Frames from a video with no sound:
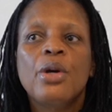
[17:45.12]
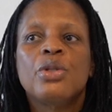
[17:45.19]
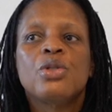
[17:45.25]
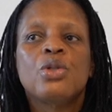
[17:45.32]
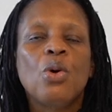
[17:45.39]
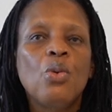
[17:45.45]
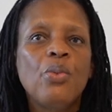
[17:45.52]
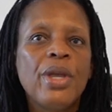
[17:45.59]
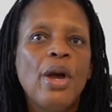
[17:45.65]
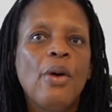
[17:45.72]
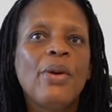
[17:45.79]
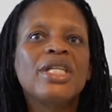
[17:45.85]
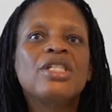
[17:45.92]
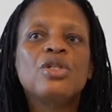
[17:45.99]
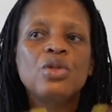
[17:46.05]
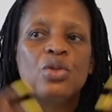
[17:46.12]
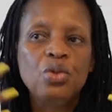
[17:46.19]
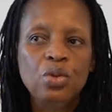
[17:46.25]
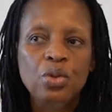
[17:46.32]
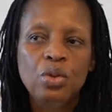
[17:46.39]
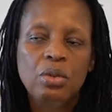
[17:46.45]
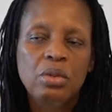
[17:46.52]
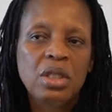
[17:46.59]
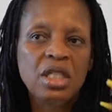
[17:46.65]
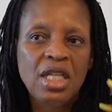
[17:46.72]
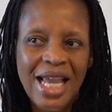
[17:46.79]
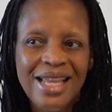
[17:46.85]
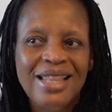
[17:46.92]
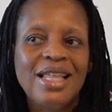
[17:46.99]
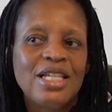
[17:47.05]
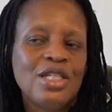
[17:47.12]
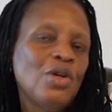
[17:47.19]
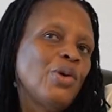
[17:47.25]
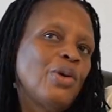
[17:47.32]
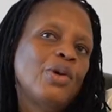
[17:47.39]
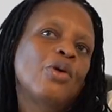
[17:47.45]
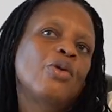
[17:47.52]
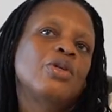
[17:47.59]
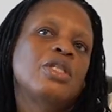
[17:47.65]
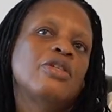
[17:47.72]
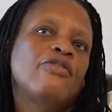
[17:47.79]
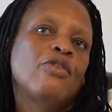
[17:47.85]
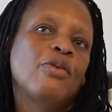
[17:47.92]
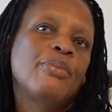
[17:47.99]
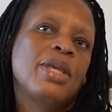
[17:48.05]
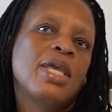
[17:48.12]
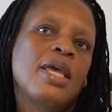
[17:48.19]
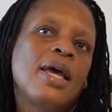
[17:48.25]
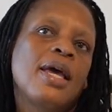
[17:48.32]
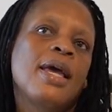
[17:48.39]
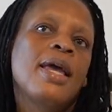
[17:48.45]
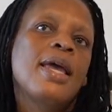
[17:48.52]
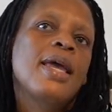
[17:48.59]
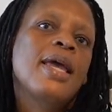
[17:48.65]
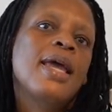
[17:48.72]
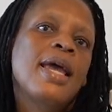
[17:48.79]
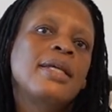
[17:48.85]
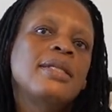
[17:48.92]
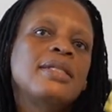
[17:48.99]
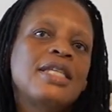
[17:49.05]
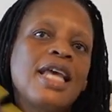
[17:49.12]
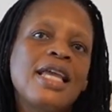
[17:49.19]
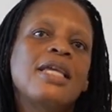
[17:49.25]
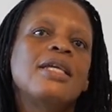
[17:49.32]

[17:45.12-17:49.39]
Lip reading: So we are wanting to take that technology from here and take